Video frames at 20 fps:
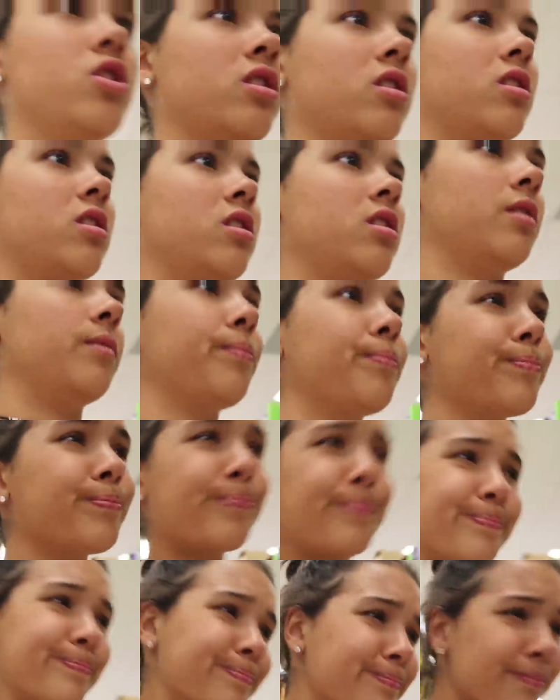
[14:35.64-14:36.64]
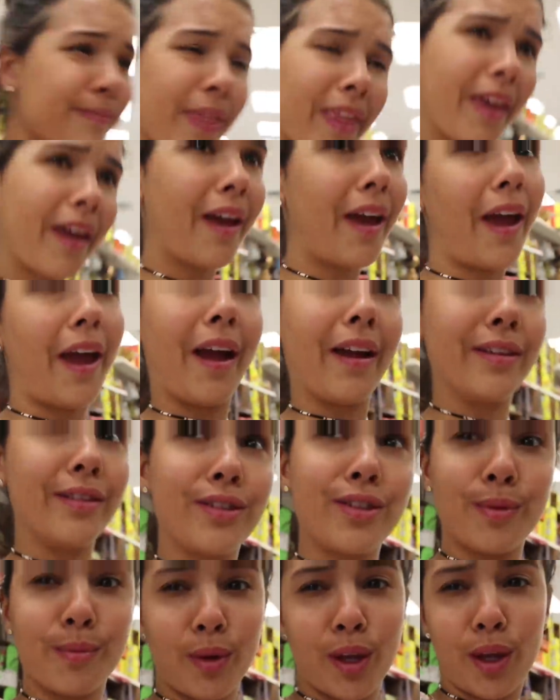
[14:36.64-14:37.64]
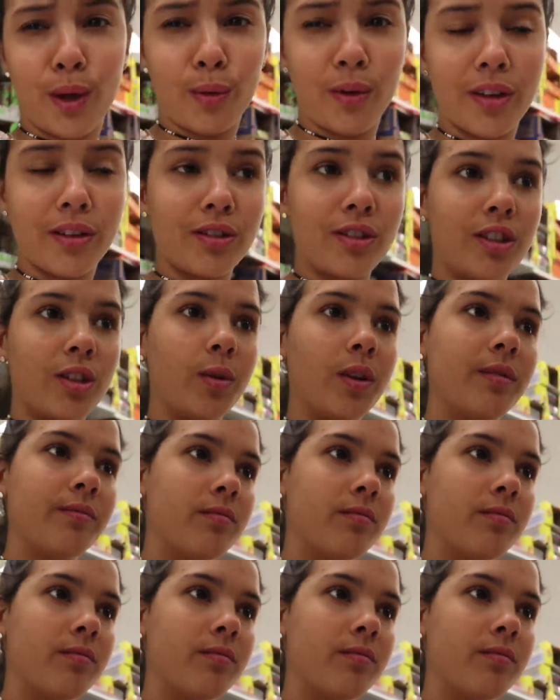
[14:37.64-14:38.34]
just to add some cuteness to